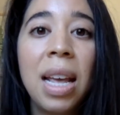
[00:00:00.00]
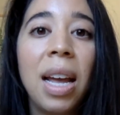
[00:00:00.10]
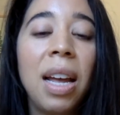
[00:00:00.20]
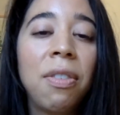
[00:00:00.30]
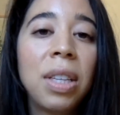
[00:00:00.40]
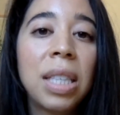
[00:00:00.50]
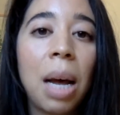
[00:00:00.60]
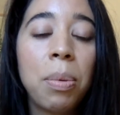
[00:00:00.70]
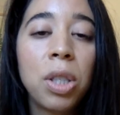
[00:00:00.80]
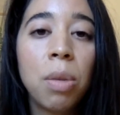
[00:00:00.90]
If this
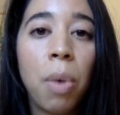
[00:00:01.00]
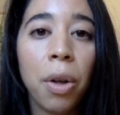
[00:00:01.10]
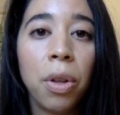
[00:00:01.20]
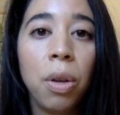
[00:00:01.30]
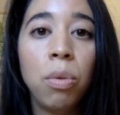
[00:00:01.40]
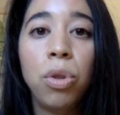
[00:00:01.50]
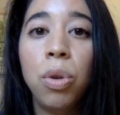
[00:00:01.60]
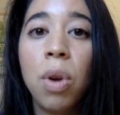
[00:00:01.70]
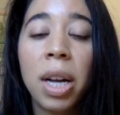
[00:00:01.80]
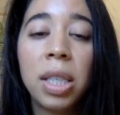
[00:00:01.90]
happens to bother you, do
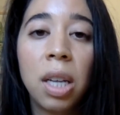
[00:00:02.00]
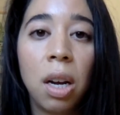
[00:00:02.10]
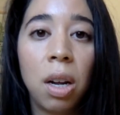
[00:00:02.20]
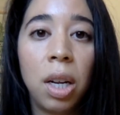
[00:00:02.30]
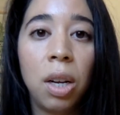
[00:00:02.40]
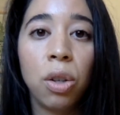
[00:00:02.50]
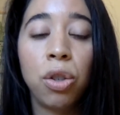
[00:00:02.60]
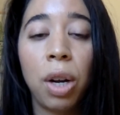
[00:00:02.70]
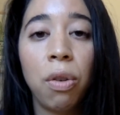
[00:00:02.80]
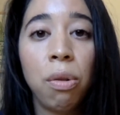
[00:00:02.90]
not tug on it or try
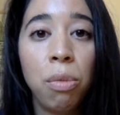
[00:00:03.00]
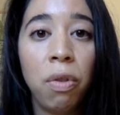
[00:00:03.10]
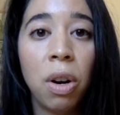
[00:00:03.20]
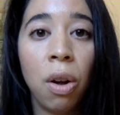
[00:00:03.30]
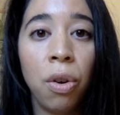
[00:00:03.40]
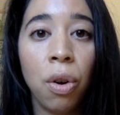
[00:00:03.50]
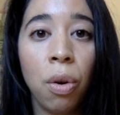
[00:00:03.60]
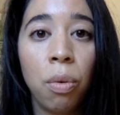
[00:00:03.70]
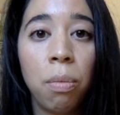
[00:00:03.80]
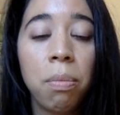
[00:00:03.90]
to remove it on your
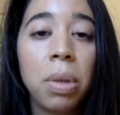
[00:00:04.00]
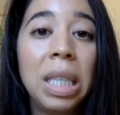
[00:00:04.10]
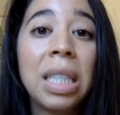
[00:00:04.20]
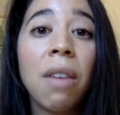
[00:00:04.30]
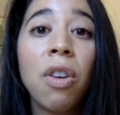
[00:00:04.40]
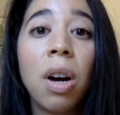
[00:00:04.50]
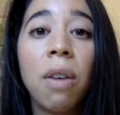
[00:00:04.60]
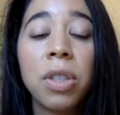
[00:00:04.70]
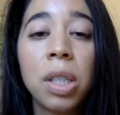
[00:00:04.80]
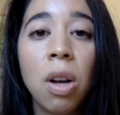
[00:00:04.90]
own. Please give our
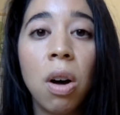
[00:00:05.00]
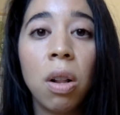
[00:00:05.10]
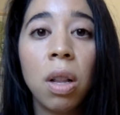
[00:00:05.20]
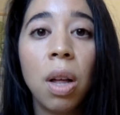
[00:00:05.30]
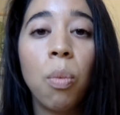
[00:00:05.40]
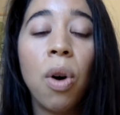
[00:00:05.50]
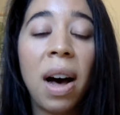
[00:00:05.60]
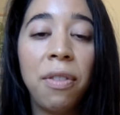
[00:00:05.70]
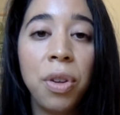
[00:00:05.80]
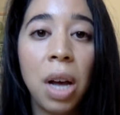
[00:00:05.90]
office a call. We'll
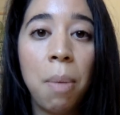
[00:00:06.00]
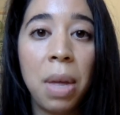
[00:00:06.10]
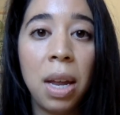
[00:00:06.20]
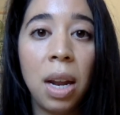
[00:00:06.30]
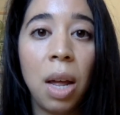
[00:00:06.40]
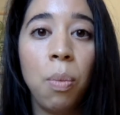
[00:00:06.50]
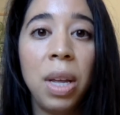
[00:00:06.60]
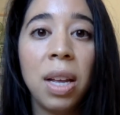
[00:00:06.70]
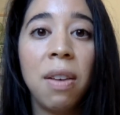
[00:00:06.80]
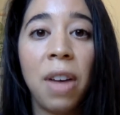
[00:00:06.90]
have you come in and we
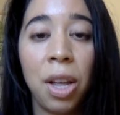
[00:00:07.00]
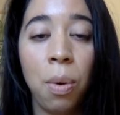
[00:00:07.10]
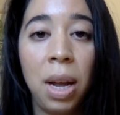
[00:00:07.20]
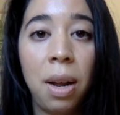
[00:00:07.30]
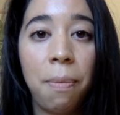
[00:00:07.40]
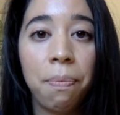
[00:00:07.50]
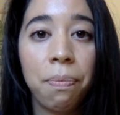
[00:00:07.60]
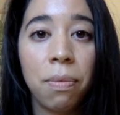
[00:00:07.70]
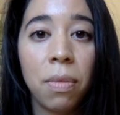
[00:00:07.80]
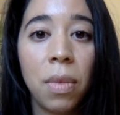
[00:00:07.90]
can evaluate it.
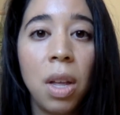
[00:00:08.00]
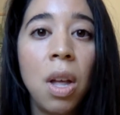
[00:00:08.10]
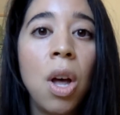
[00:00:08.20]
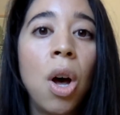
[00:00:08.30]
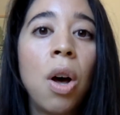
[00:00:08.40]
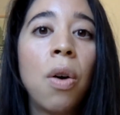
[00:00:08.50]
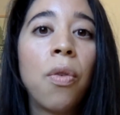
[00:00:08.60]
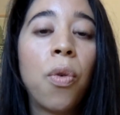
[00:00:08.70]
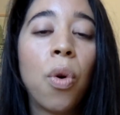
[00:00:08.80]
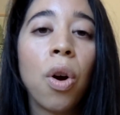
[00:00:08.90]

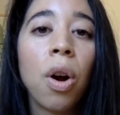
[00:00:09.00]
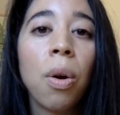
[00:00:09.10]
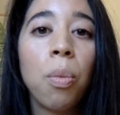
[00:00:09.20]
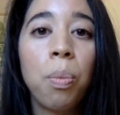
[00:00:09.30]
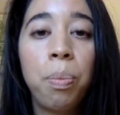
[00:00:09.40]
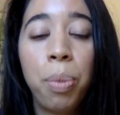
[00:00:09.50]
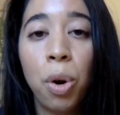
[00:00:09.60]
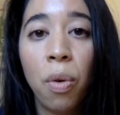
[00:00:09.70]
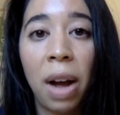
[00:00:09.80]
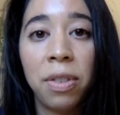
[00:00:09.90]
For bone
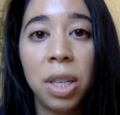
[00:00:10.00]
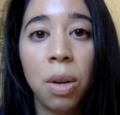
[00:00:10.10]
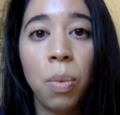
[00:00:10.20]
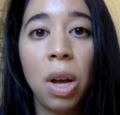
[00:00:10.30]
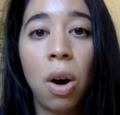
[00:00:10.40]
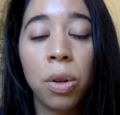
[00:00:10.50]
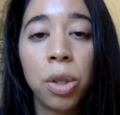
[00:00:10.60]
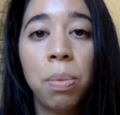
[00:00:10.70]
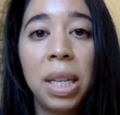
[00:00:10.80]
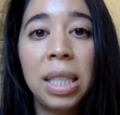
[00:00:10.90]
grafting, we also
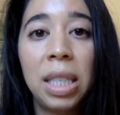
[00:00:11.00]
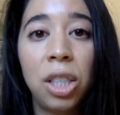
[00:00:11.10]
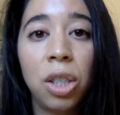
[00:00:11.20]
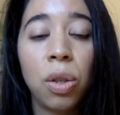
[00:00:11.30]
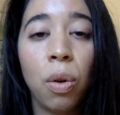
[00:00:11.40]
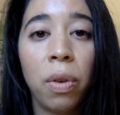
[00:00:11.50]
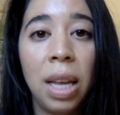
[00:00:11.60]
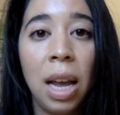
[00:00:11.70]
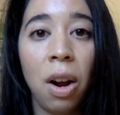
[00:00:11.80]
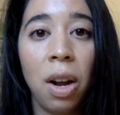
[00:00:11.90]
place stitches over
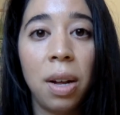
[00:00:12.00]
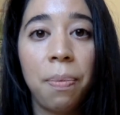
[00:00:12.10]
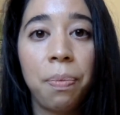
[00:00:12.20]
the area.